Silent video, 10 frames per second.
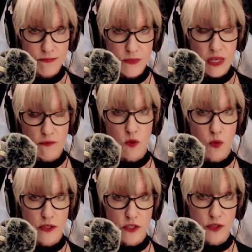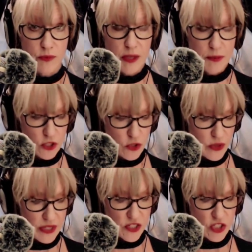If you want to be able to
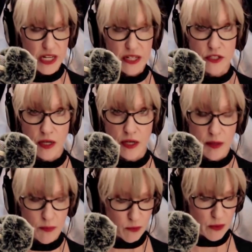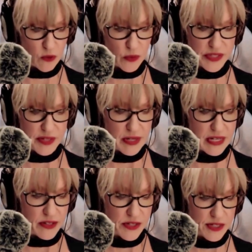exchange a bookmark with somebody
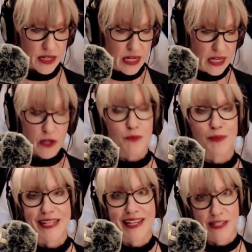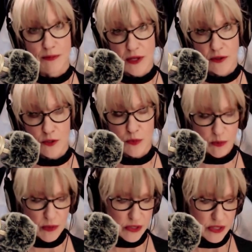else, plan to mail those
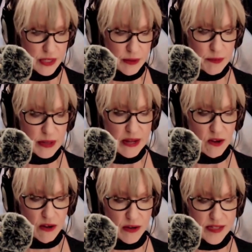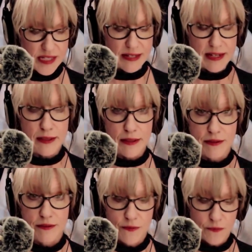bookmarks by August 9th,
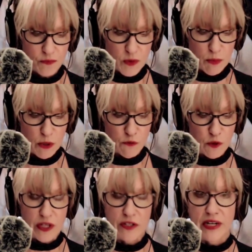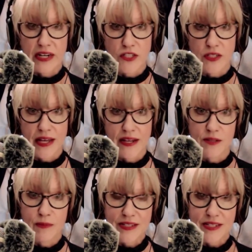both for international and
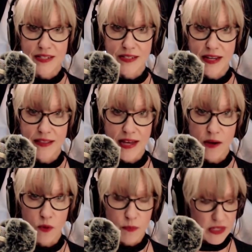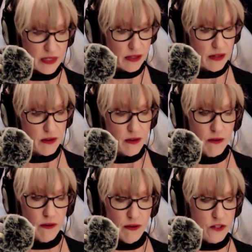domestic, and that will be
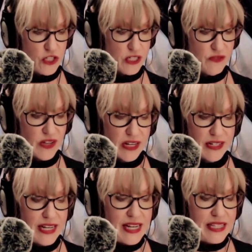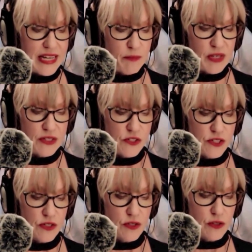just fine. That means
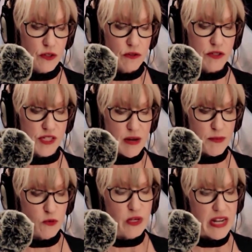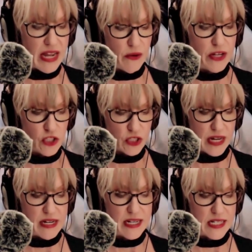sign it between now and July
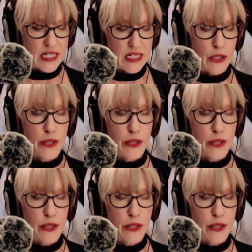19th.